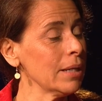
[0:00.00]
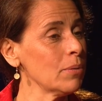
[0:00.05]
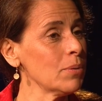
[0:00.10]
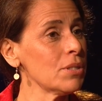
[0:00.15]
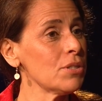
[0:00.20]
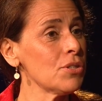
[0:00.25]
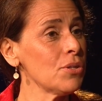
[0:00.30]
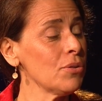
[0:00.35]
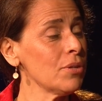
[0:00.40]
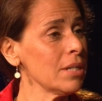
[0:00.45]
It
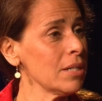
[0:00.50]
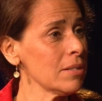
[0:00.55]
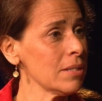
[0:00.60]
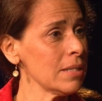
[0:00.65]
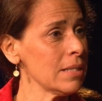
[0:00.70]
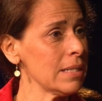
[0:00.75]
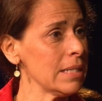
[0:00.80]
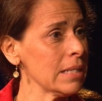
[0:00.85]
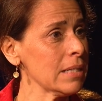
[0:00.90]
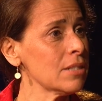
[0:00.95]
was
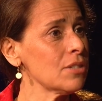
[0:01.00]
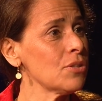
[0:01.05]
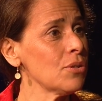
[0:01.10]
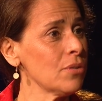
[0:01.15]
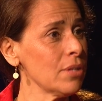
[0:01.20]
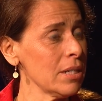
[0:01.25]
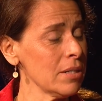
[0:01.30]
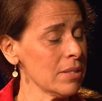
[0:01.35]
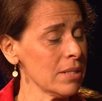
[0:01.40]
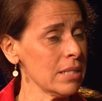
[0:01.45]
2006,
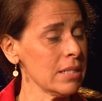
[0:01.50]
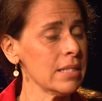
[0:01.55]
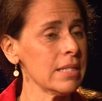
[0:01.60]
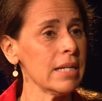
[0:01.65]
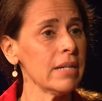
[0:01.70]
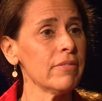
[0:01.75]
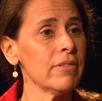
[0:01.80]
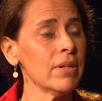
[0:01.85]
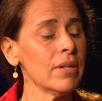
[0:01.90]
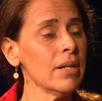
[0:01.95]

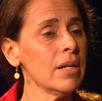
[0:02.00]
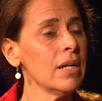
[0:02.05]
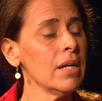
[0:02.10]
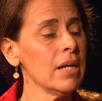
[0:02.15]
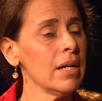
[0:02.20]
2007.